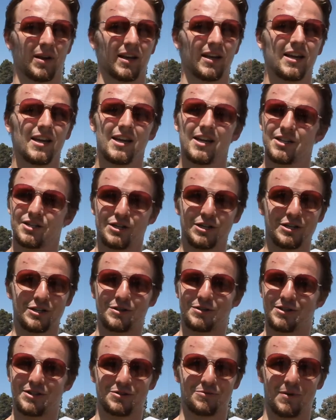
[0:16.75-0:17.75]
and she
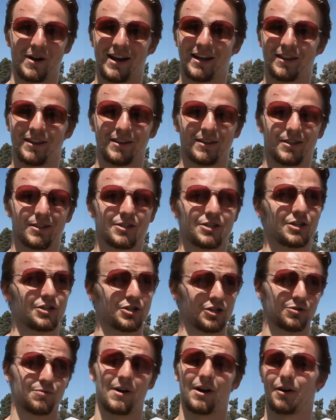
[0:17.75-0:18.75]
just she's ran she
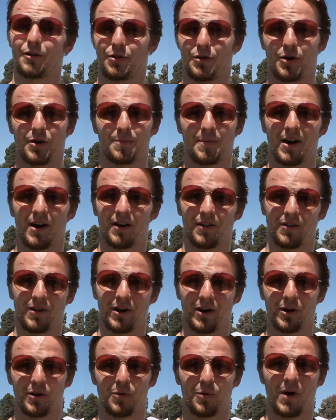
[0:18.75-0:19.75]
just ran her third
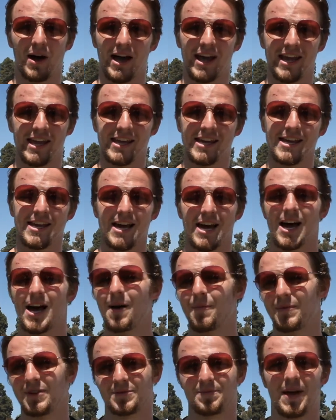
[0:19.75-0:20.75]
marathon in Hawaii
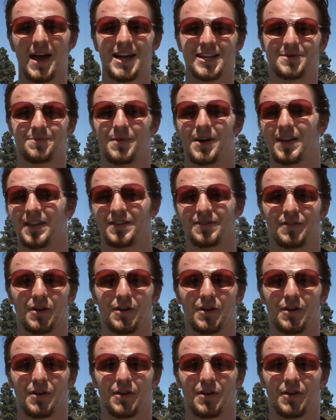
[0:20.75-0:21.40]
um, this past month.